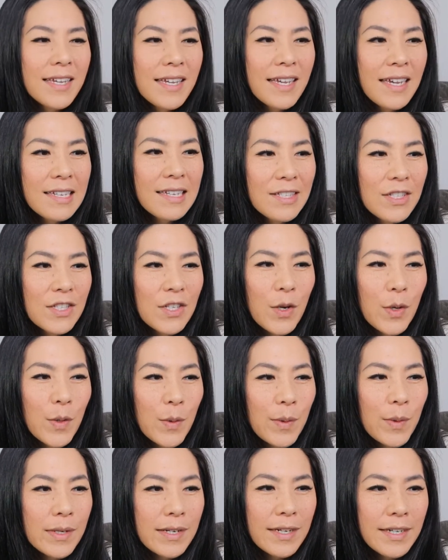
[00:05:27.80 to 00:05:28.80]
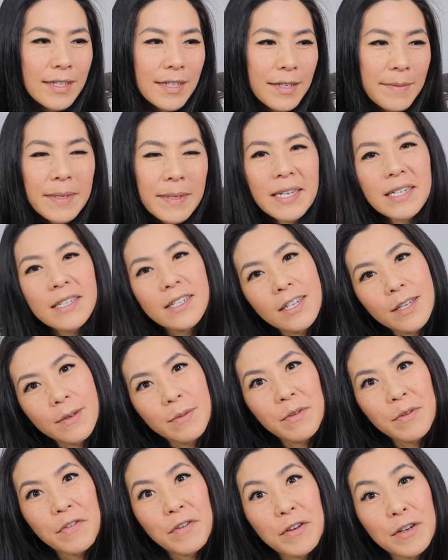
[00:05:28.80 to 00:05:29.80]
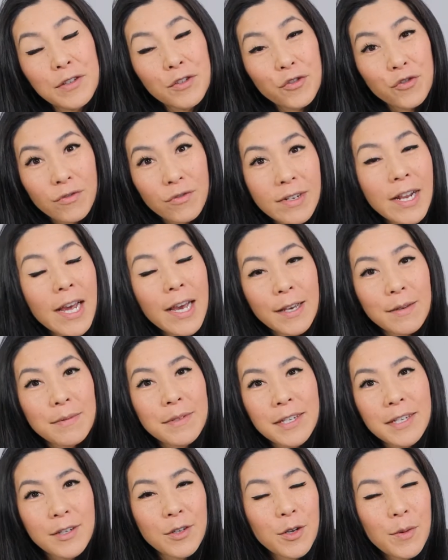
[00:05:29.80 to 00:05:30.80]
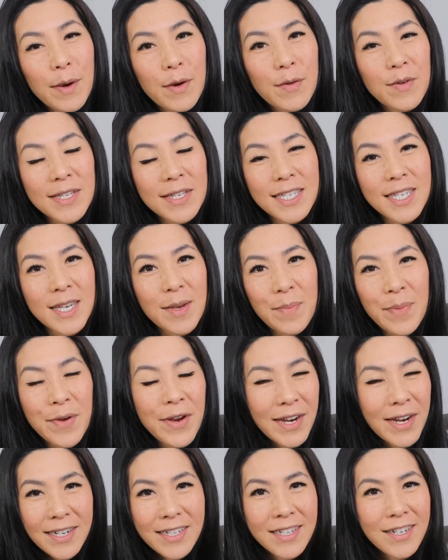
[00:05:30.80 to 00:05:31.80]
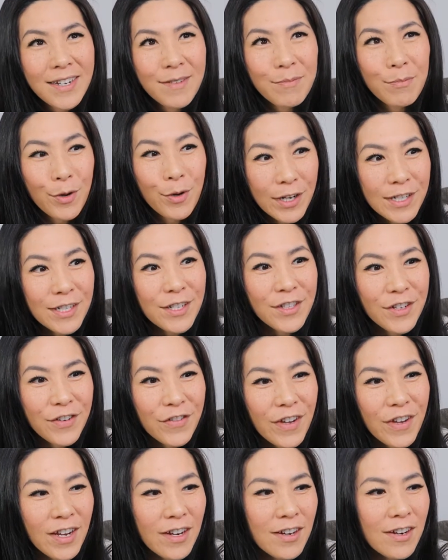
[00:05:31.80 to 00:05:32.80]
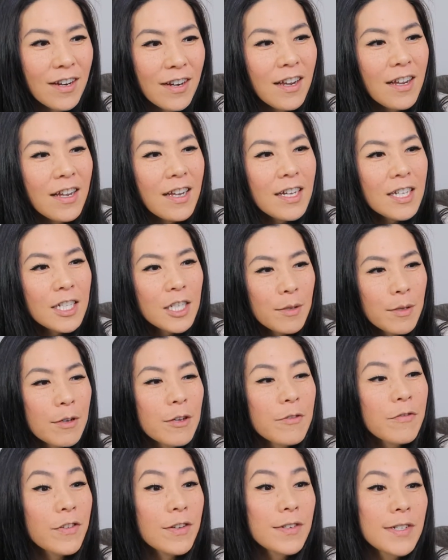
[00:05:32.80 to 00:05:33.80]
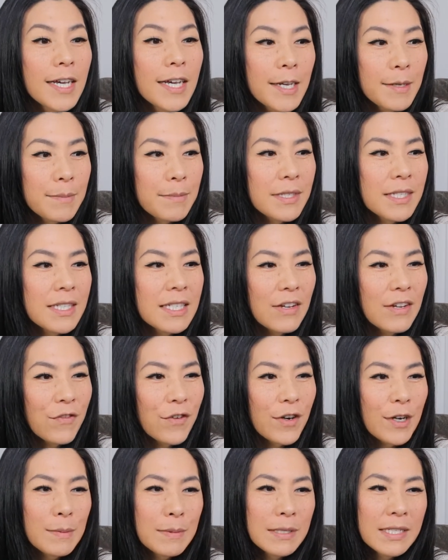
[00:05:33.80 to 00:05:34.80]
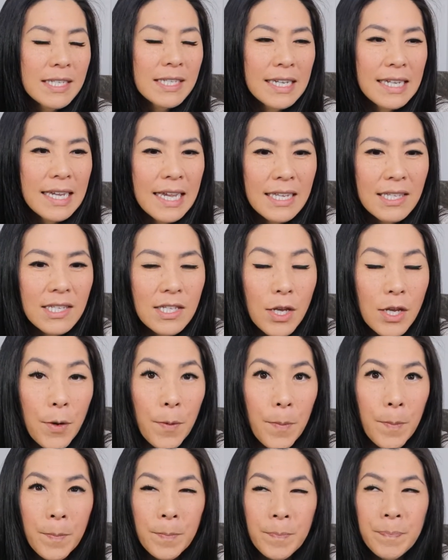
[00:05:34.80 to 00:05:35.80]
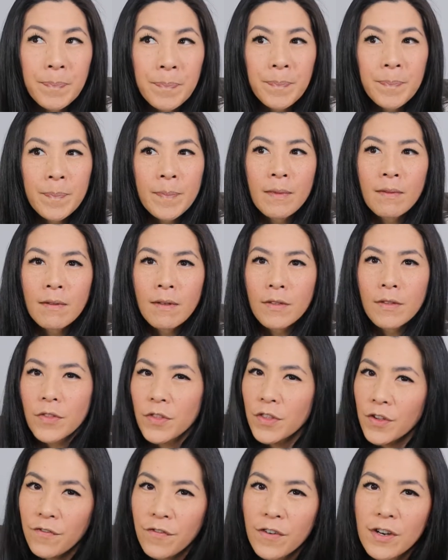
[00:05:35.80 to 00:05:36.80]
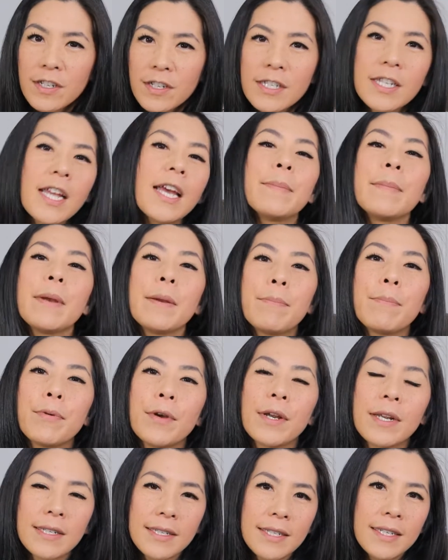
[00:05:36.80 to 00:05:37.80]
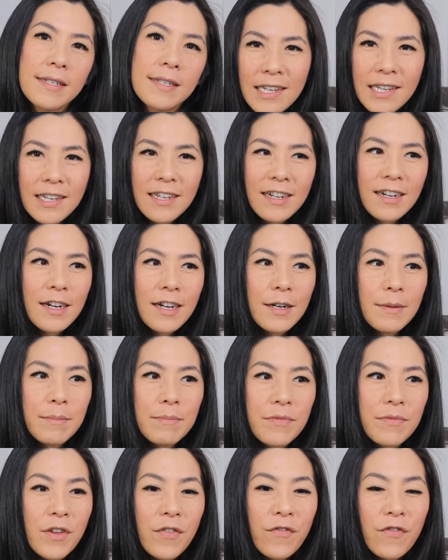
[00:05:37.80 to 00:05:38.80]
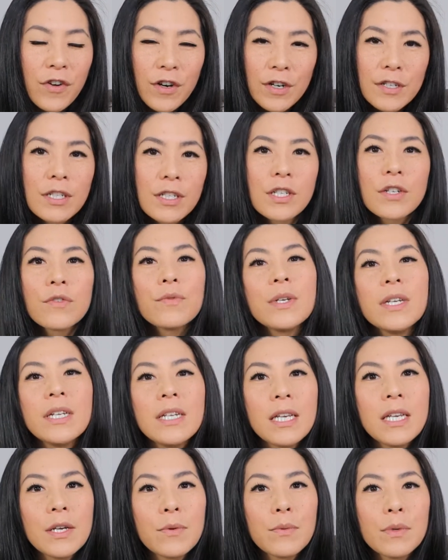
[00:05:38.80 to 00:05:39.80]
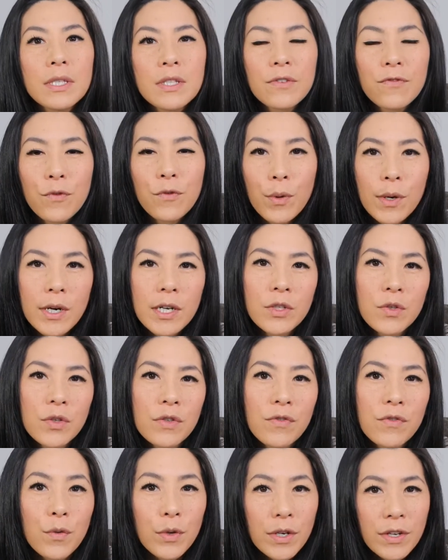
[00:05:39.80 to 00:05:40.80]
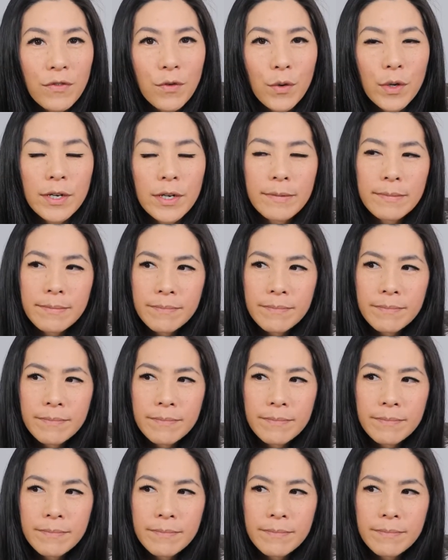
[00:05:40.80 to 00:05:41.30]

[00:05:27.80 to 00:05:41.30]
And so, I mean, it took him a few times, and nobody wants to get pricked on their finger. It took him a few times for him to say yes. So the first time I pricked it, the first reading was 444.